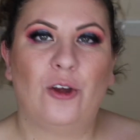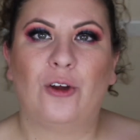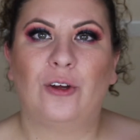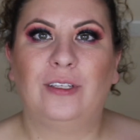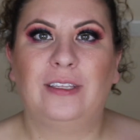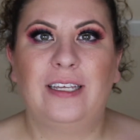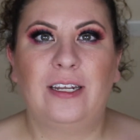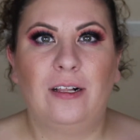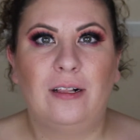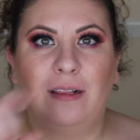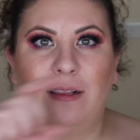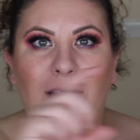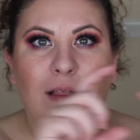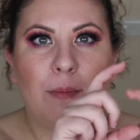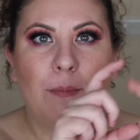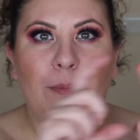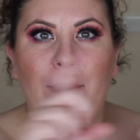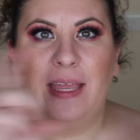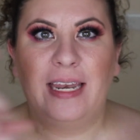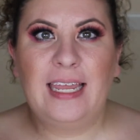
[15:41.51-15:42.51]
her
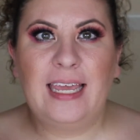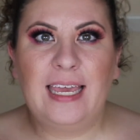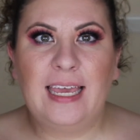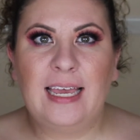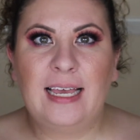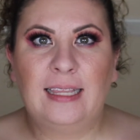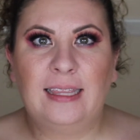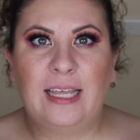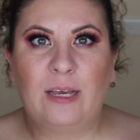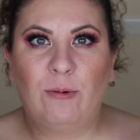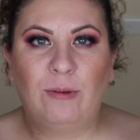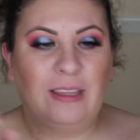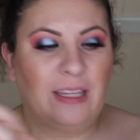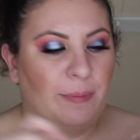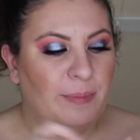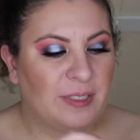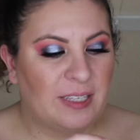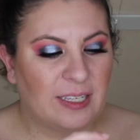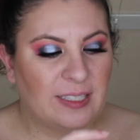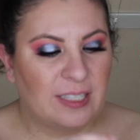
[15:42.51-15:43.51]
little mini liquid
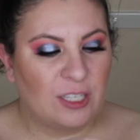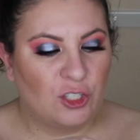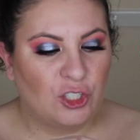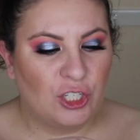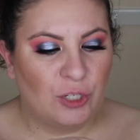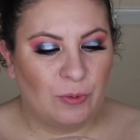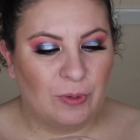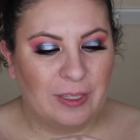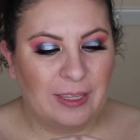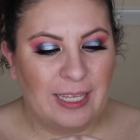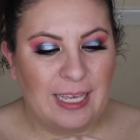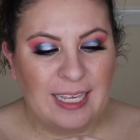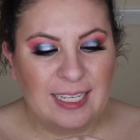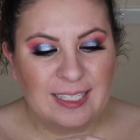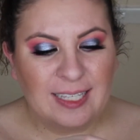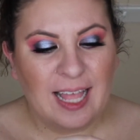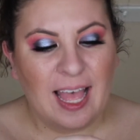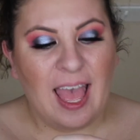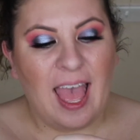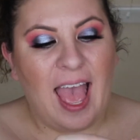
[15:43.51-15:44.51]
lipsticks that she
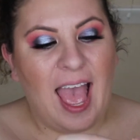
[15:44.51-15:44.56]
released,